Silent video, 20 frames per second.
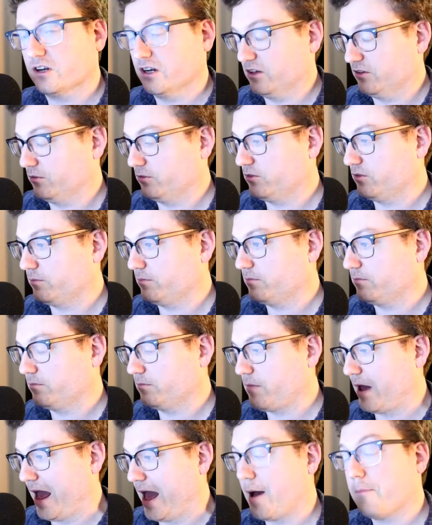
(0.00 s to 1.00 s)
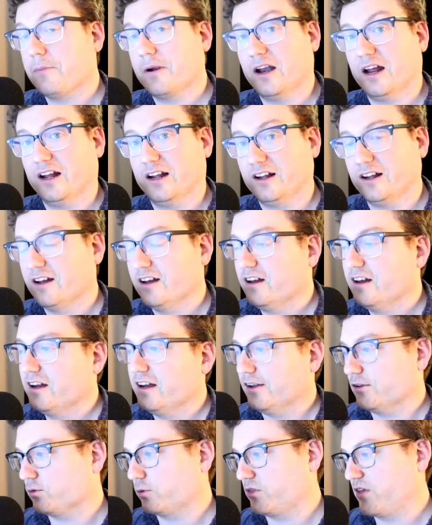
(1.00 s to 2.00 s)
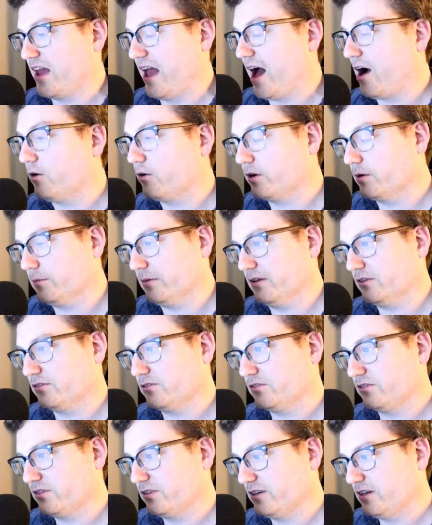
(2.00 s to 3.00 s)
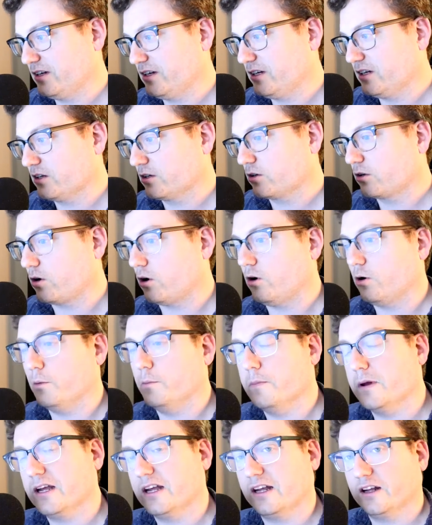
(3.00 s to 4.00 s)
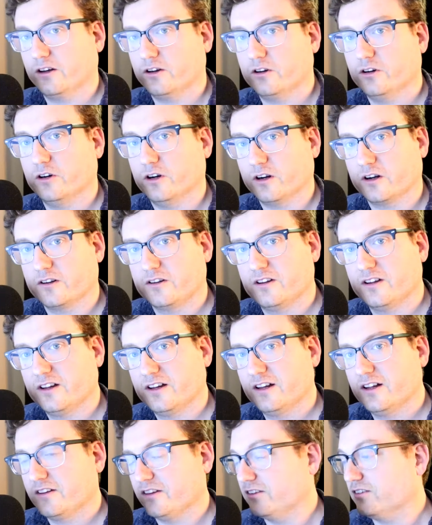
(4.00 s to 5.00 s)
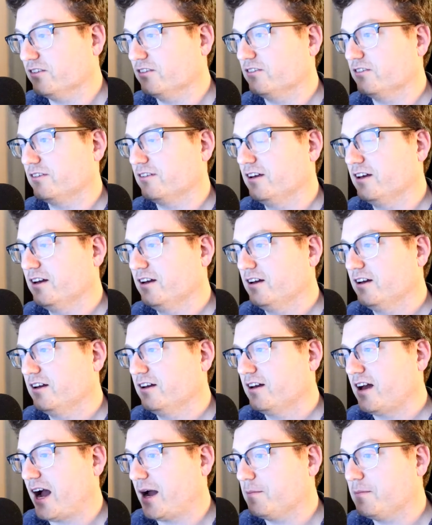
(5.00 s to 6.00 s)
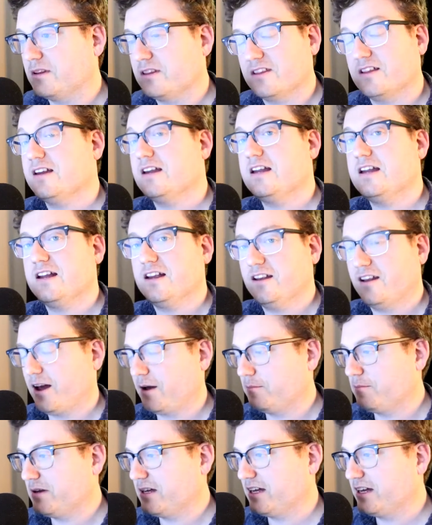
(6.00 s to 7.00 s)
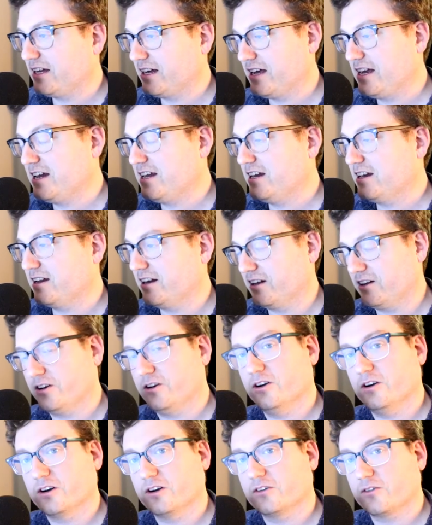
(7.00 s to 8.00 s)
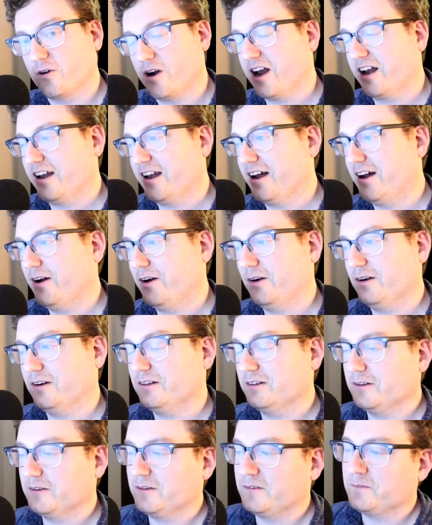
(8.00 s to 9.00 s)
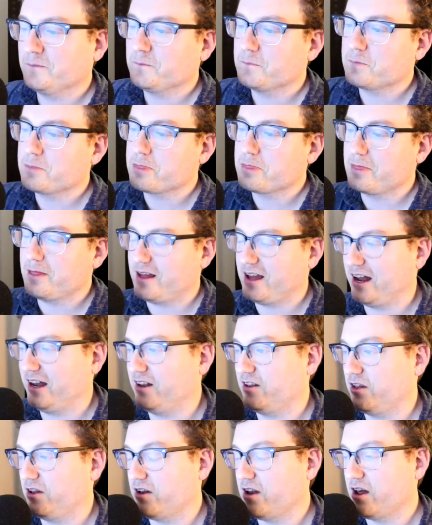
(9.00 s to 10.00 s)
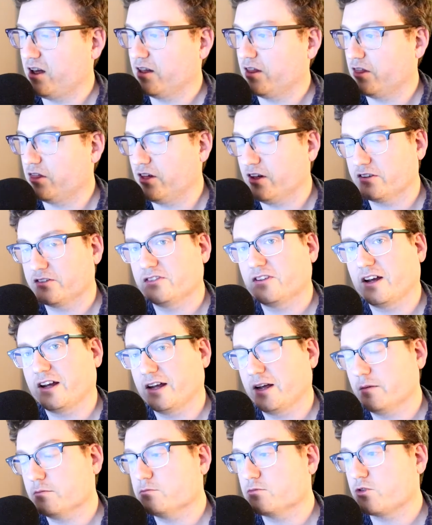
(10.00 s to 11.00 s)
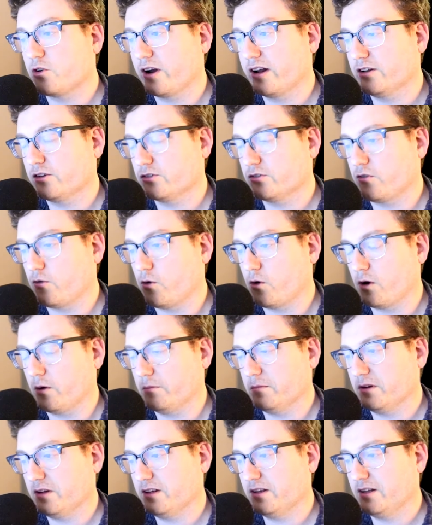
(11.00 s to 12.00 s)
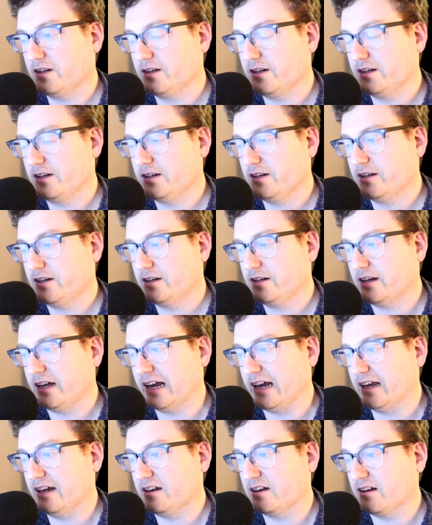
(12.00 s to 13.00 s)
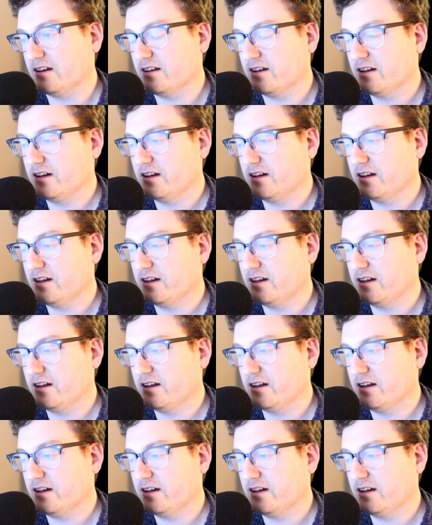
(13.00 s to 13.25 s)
is happening. It's what the alchemists call being cooked. I'm in the heat. I'm being heated and cooked right now. And thus I am transformed. And